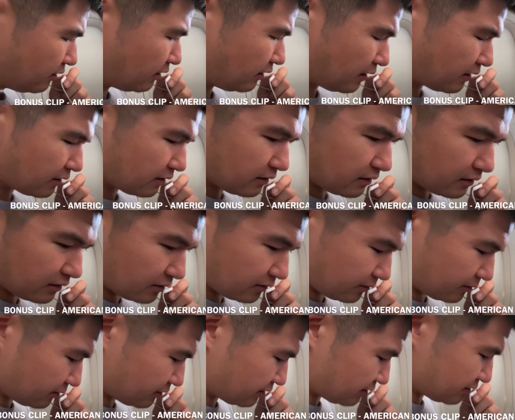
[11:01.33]
I
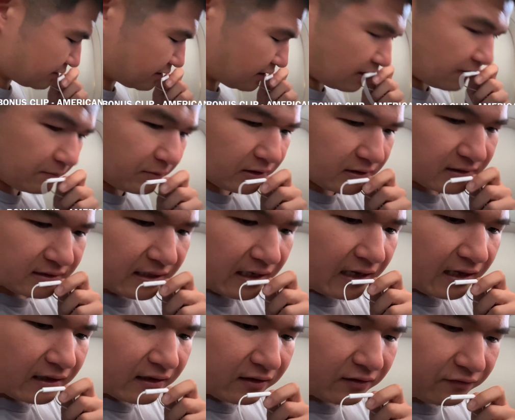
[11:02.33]
could skip the
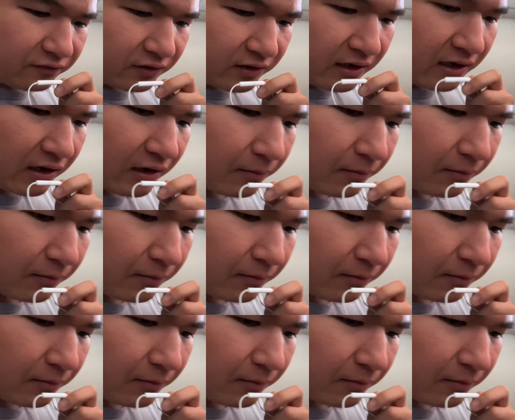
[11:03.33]
salad for now,